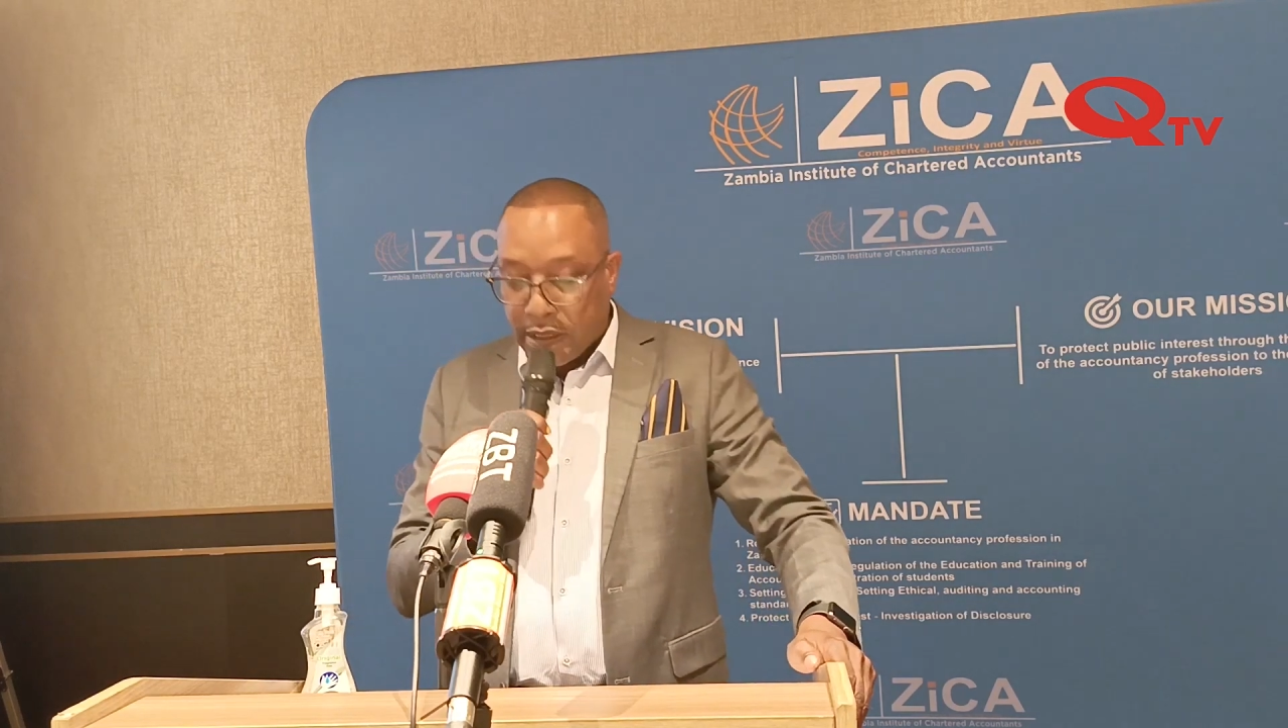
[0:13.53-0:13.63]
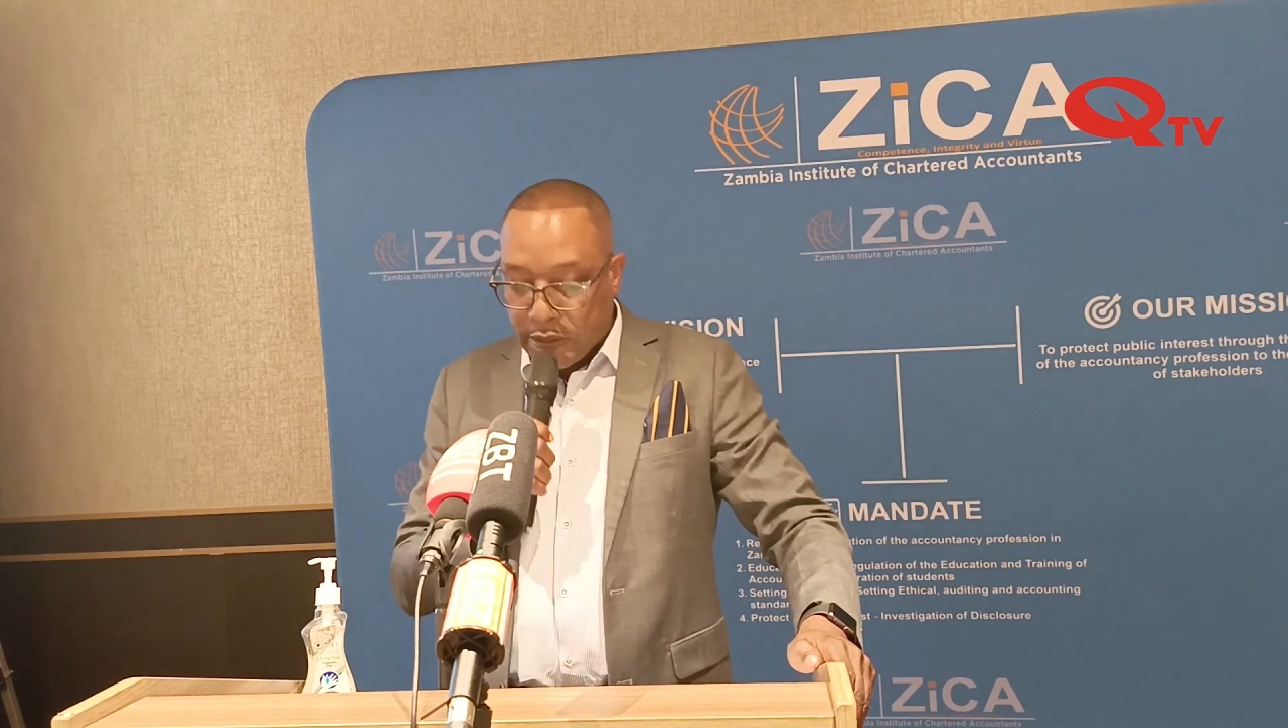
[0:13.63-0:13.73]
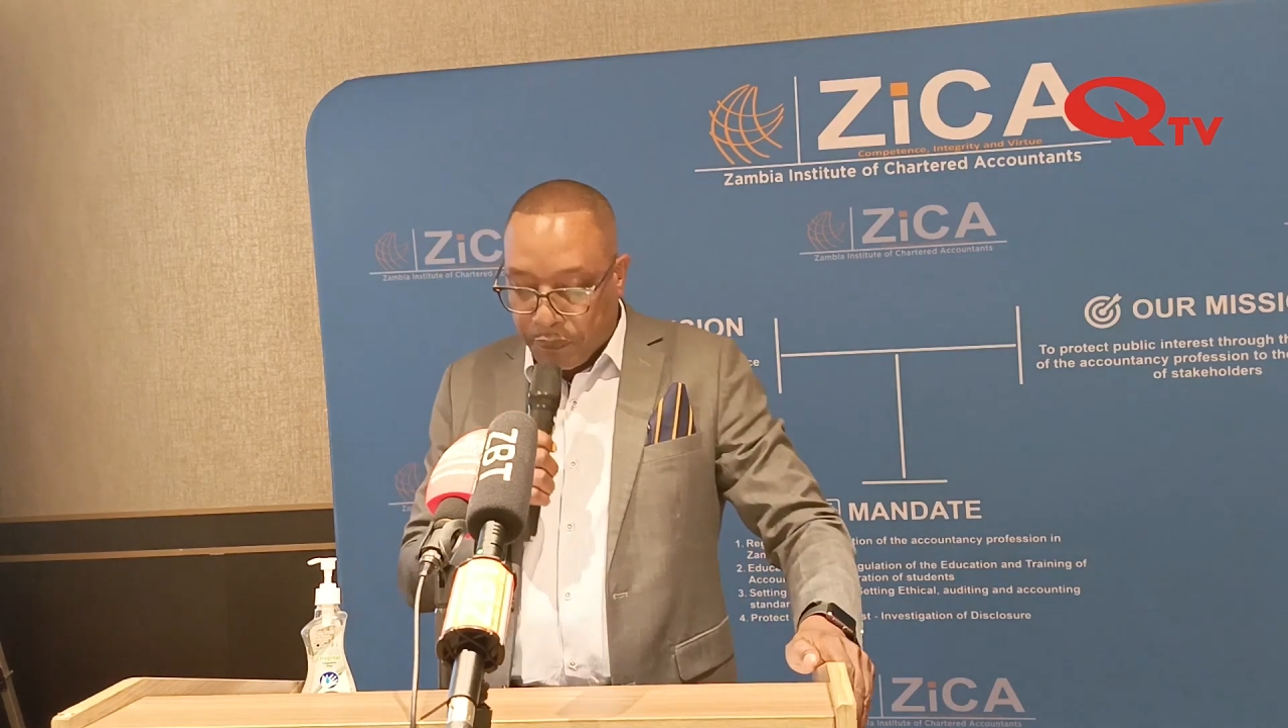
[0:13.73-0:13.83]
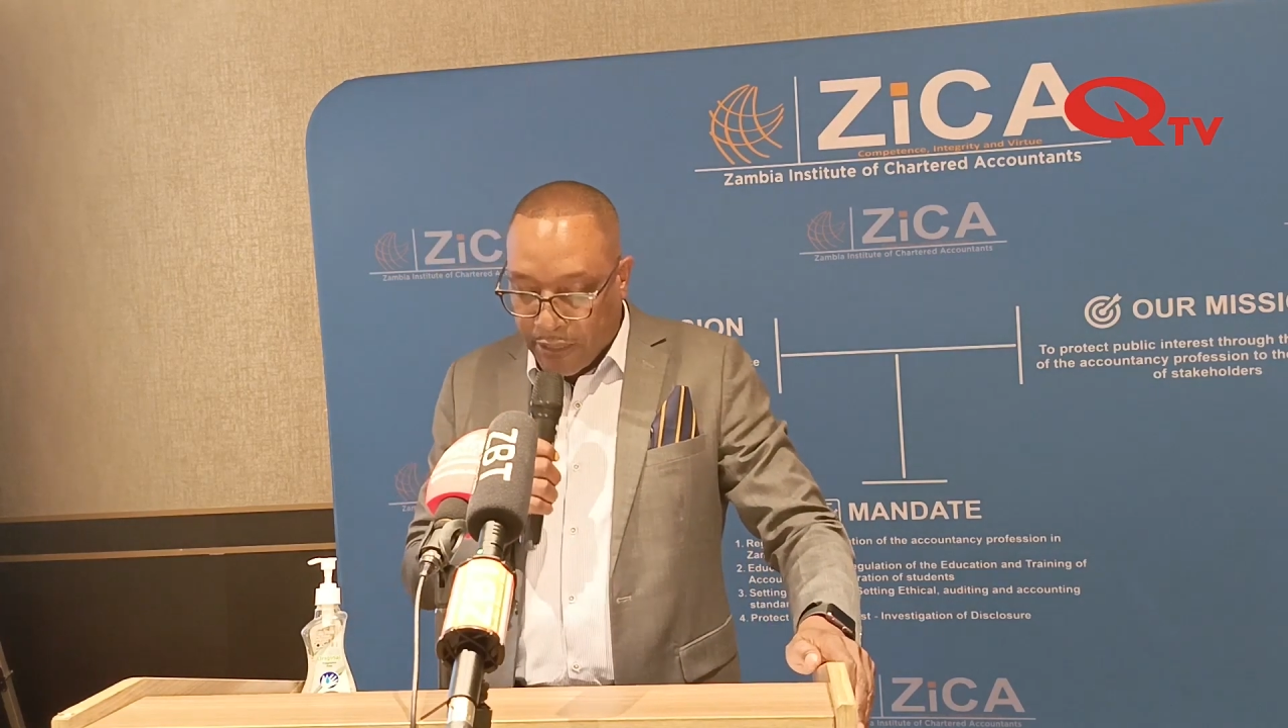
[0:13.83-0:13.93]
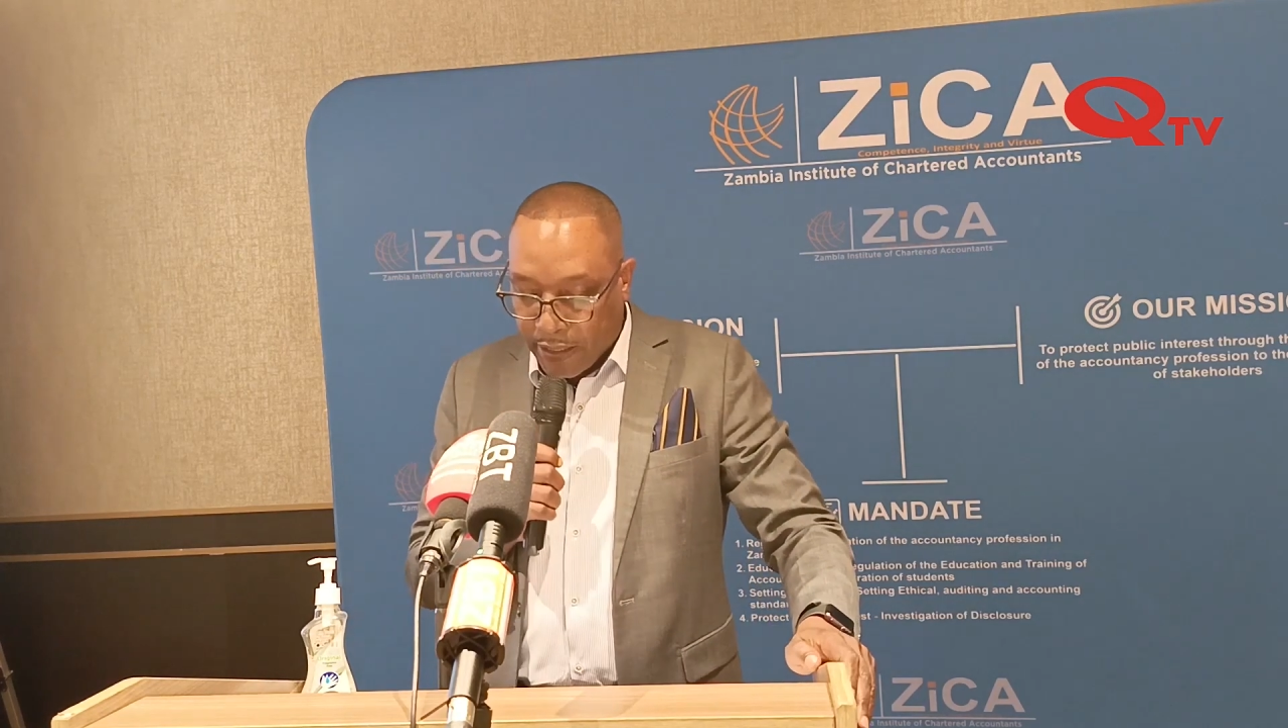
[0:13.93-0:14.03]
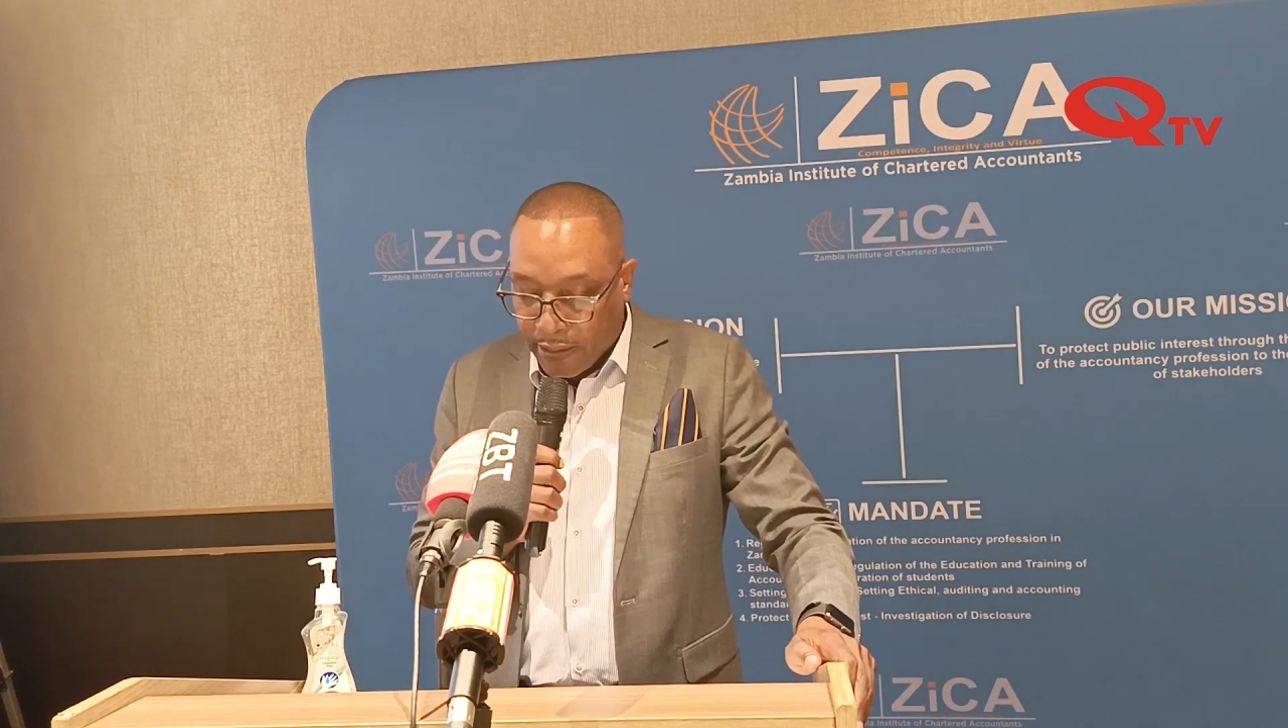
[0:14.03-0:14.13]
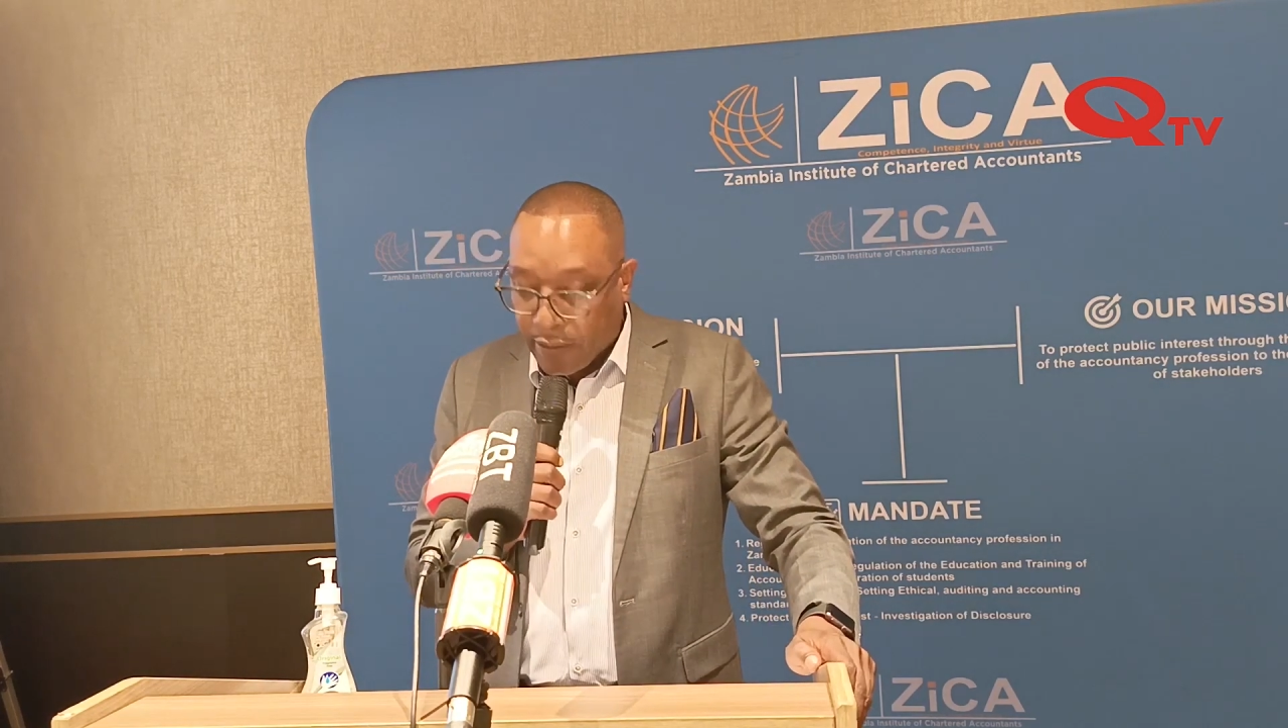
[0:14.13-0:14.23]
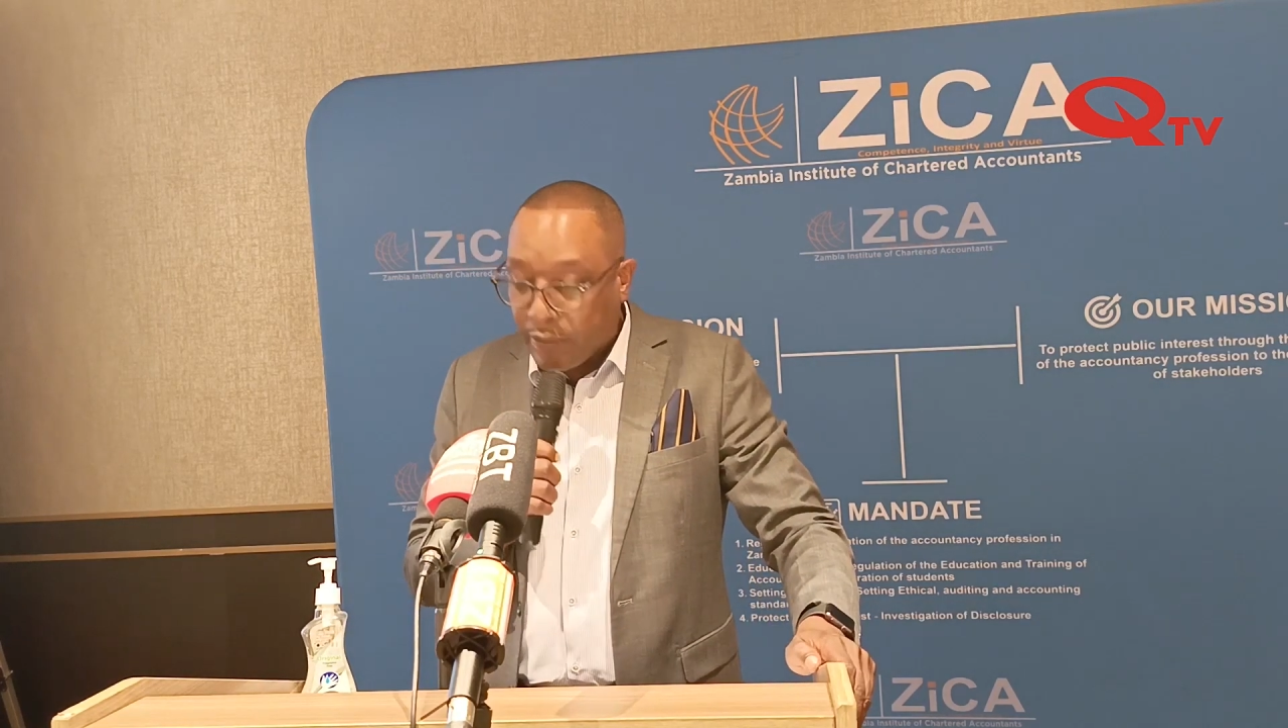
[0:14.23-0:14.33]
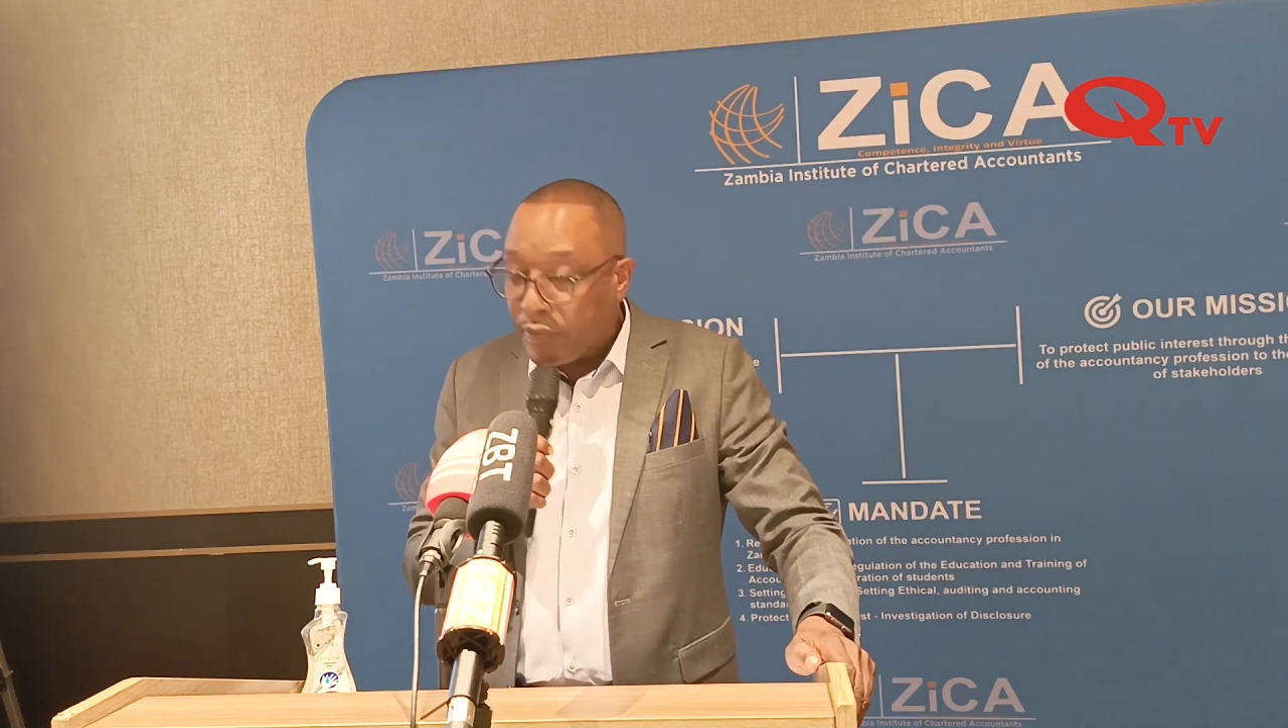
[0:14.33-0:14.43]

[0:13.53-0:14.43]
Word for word: play